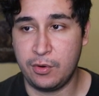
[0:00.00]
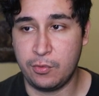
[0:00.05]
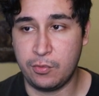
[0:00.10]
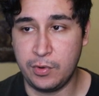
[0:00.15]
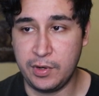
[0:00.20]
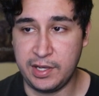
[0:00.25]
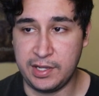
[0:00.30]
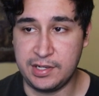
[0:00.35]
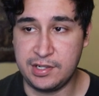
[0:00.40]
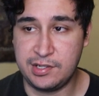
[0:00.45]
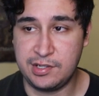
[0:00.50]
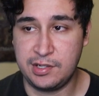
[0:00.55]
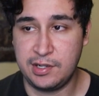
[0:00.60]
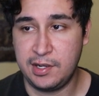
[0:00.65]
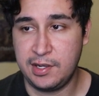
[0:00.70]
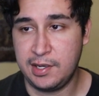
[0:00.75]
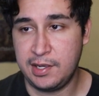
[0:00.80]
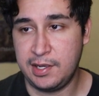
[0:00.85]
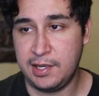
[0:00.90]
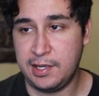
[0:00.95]
which
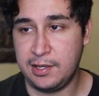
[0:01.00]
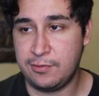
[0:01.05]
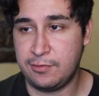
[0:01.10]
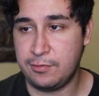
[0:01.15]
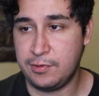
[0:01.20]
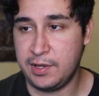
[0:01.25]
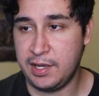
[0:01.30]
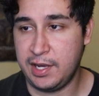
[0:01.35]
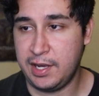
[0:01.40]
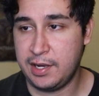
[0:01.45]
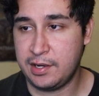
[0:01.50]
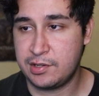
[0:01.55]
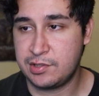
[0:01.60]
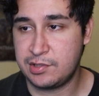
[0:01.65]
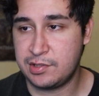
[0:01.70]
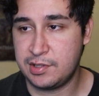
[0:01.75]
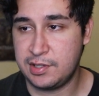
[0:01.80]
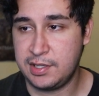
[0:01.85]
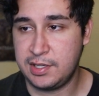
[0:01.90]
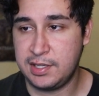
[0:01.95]
if we
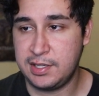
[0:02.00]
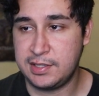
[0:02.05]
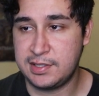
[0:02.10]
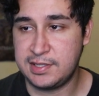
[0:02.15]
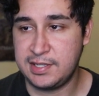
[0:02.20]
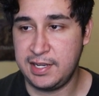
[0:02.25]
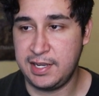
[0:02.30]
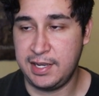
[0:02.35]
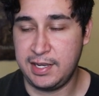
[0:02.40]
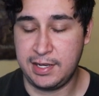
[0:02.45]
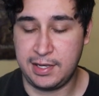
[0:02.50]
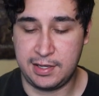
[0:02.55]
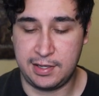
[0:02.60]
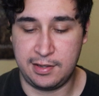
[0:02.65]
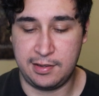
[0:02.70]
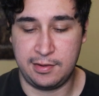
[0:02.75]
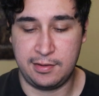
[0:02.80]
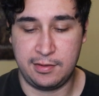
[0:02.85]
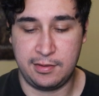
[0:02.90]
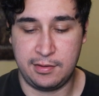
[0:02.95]
actually
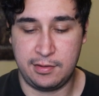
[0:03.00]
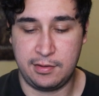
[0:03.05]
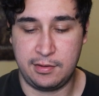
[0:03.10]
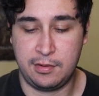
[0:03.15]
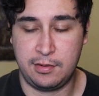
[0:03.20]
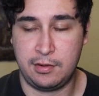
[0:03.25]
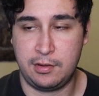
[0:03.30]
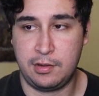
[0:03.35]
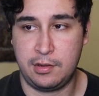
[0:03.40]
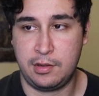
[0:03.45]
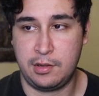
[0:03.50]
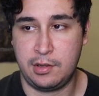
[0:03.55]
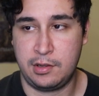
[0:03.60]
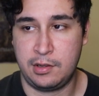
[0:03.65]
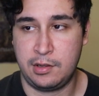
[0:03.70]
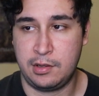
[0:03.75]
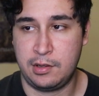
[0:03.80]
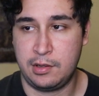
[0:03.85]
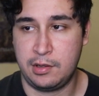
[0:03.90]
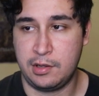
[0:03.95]
take
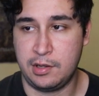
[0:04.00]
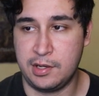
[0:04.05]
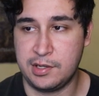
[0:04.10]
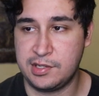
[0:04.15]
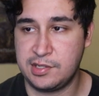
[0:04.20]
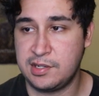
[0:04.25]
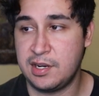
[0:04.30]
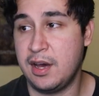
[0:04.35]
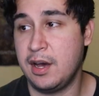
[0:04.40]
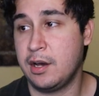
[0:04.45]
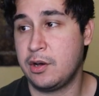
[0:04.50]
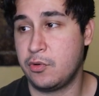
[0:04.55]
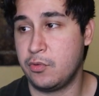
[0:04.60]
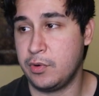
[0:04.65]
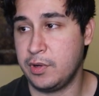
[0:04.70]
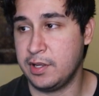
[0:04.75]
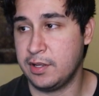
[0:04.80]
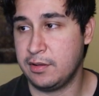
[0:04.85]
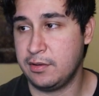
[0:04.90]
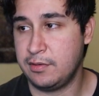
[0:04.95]
a stock
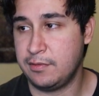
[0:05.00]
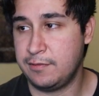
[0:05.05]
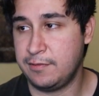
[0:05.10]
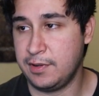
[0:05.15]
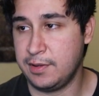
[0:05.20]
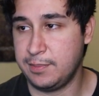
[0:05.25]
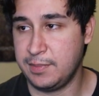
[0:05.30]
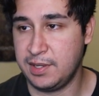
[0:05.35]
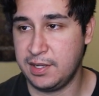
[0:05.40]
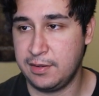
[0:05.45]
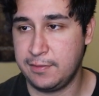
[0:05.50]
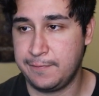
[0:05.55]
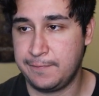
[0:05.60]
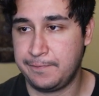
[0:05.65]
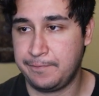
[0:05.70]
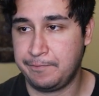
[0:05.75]
wheel fitment